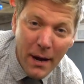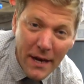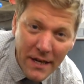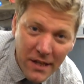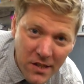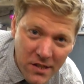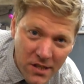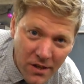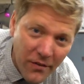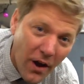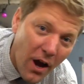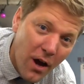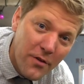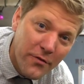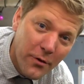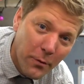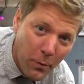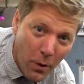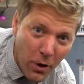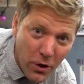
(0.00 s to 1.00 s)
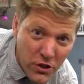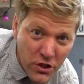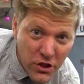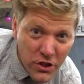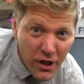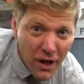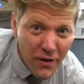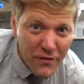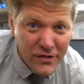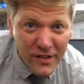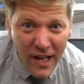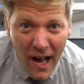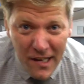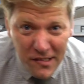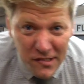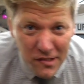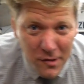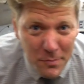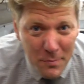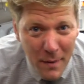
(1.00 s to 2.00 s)
makers of Overwatch, have
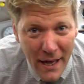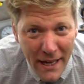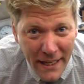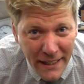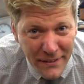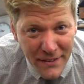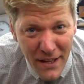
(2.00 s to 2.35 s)
tasked me.